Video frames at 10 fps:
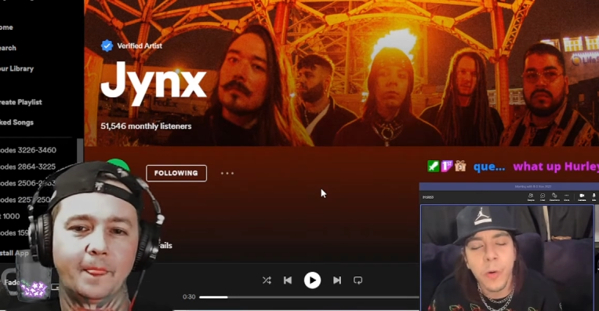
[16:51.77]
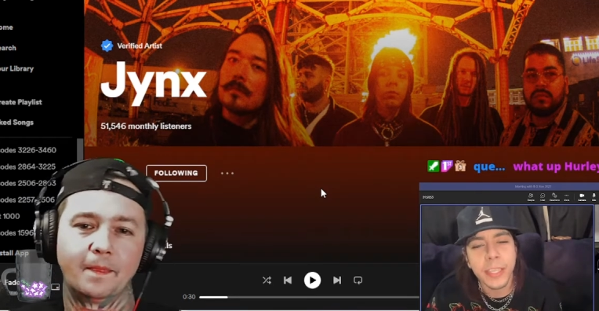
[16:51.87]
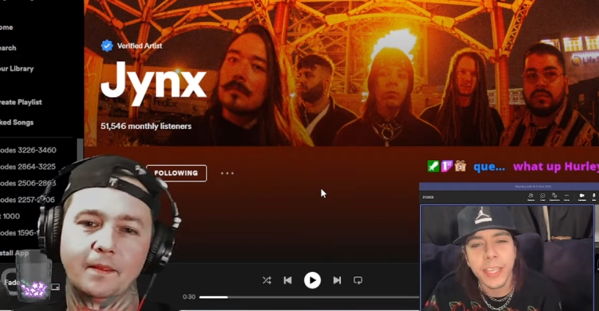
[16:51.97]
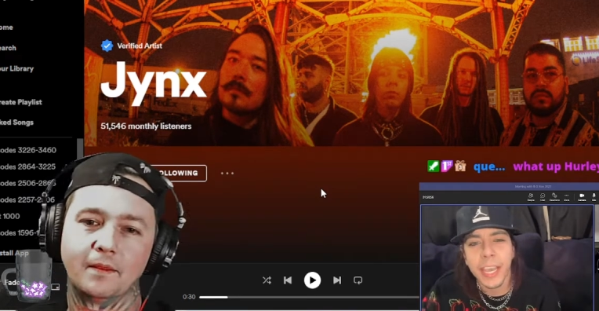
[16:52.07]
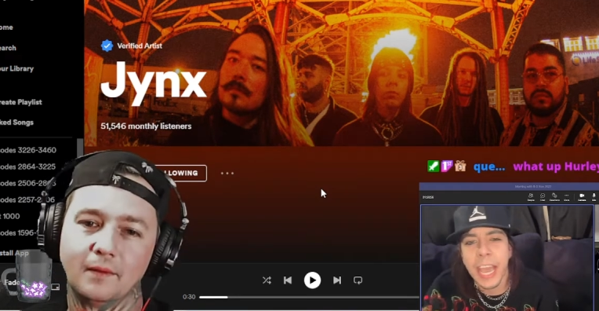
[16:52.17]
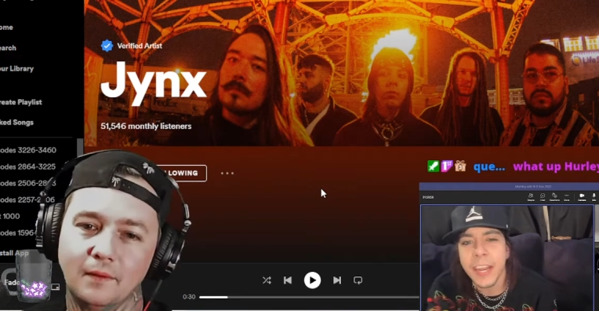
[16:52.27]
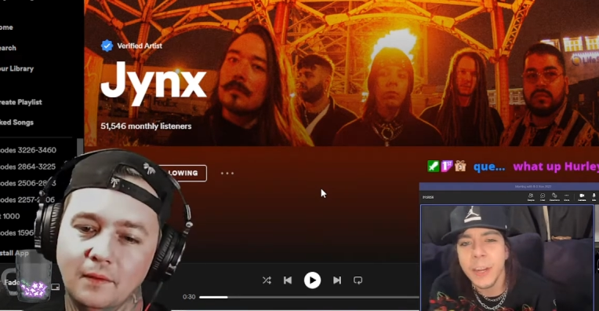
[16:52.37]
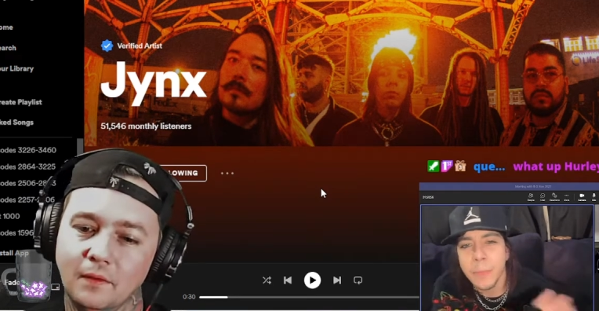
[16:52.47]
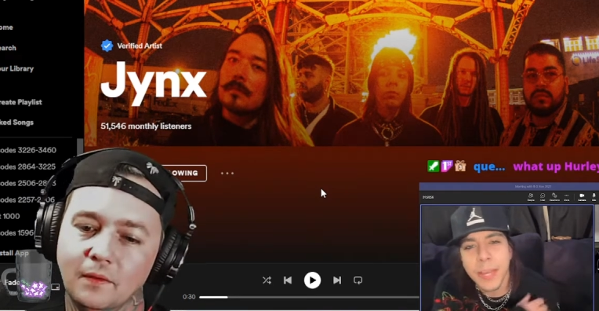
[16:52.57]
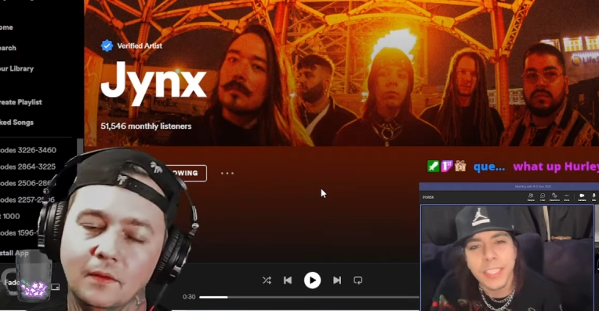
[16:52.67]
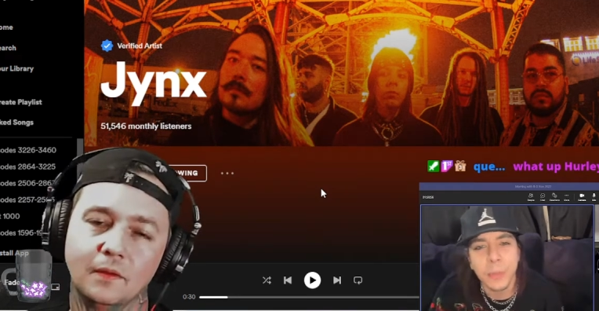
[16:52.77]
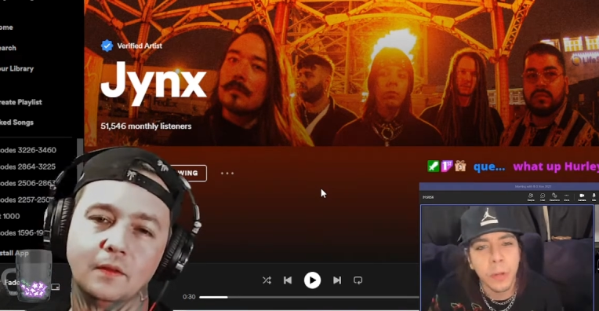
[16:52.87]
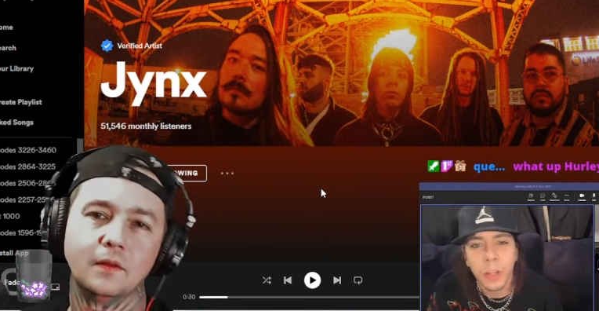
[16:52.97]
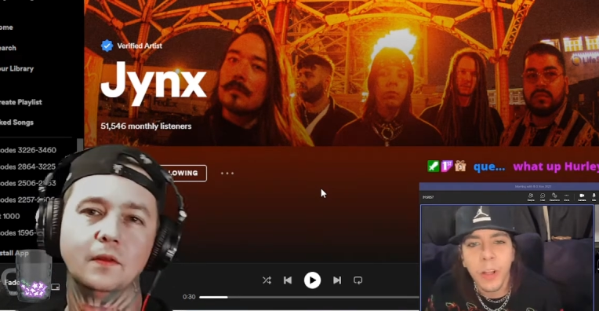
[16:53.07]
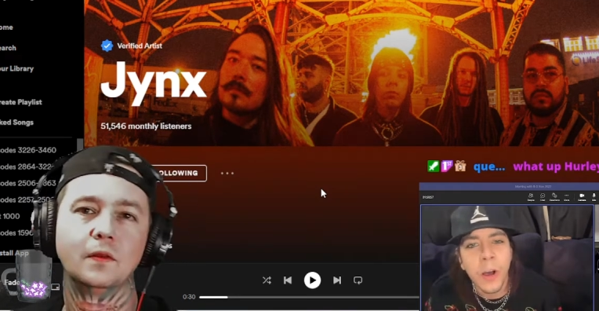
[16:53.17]
Speaker 1: We'd always like end up at
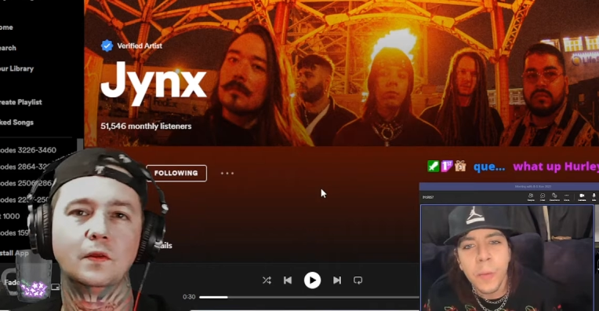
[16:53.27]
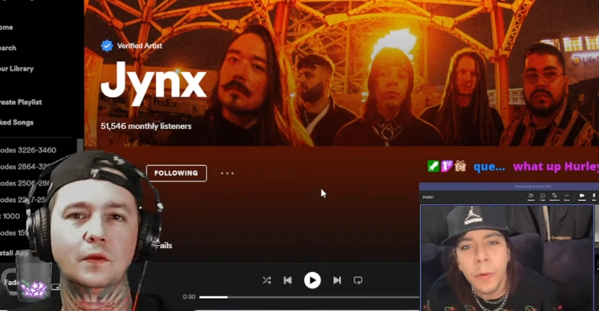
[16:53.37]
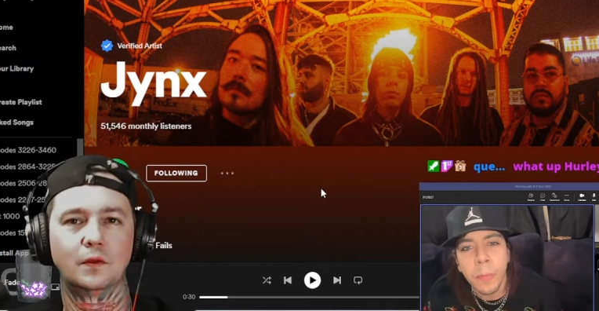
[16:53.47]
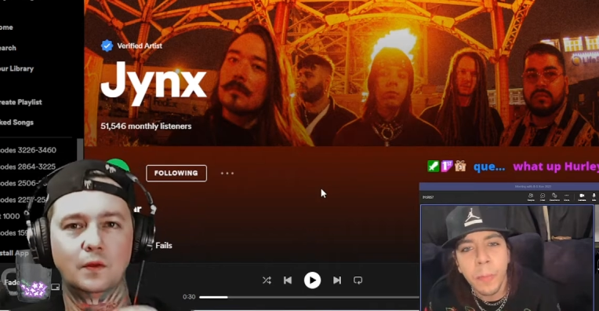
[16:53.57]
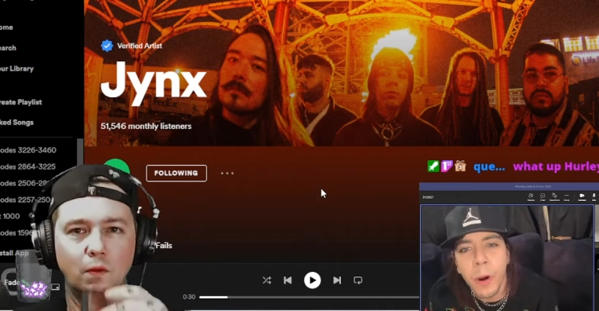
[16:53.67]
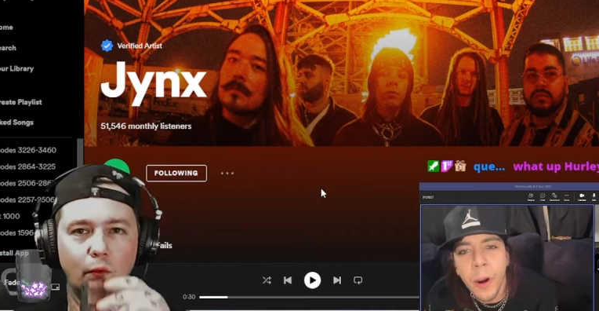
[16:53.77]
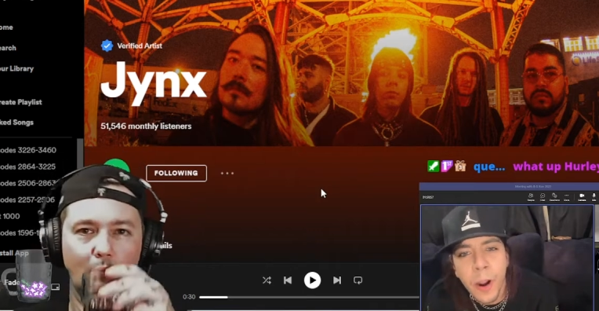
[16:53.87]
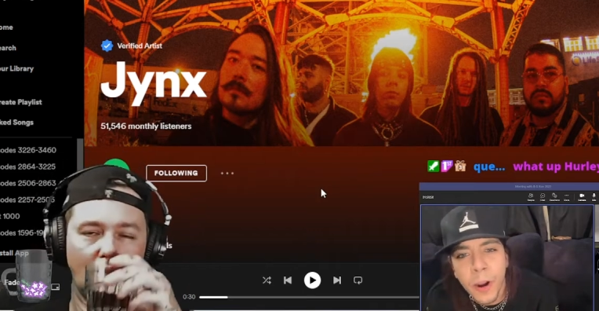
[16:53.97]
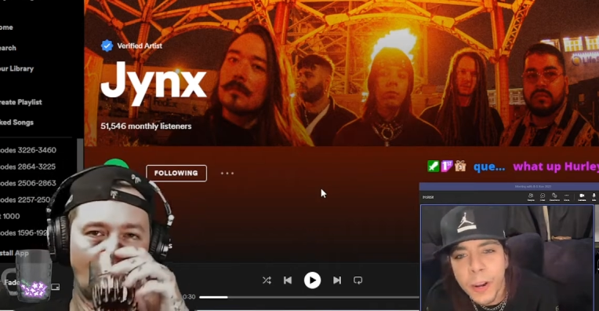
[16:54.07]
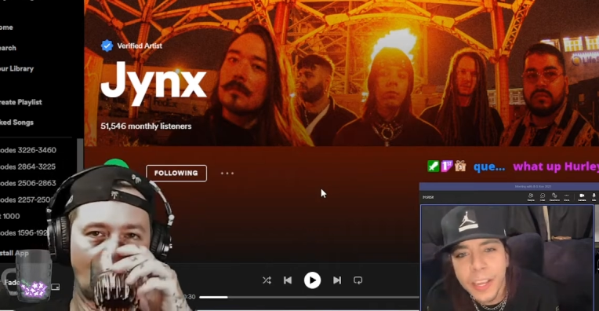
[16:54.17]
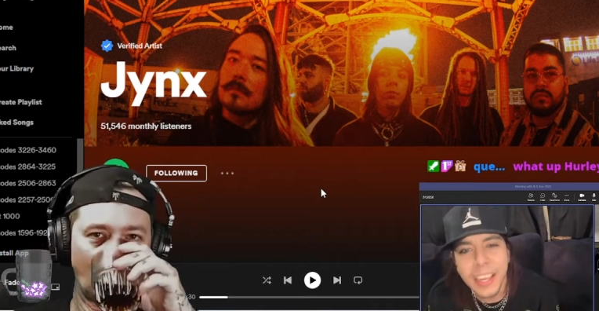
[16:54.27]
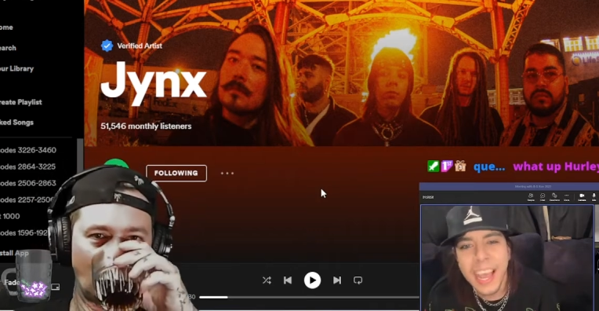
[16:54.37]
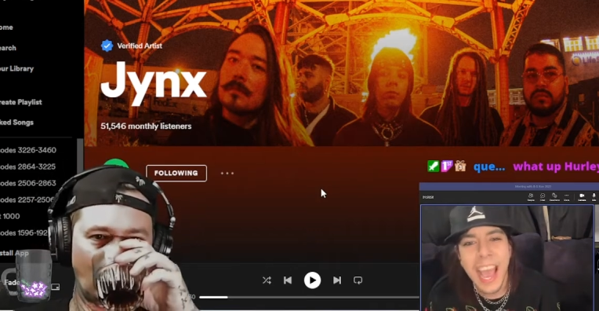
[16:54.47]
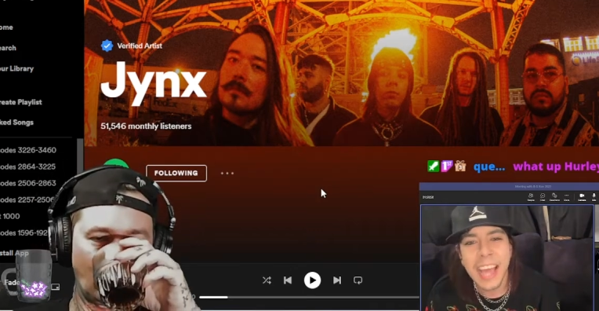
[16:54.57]
some club or bar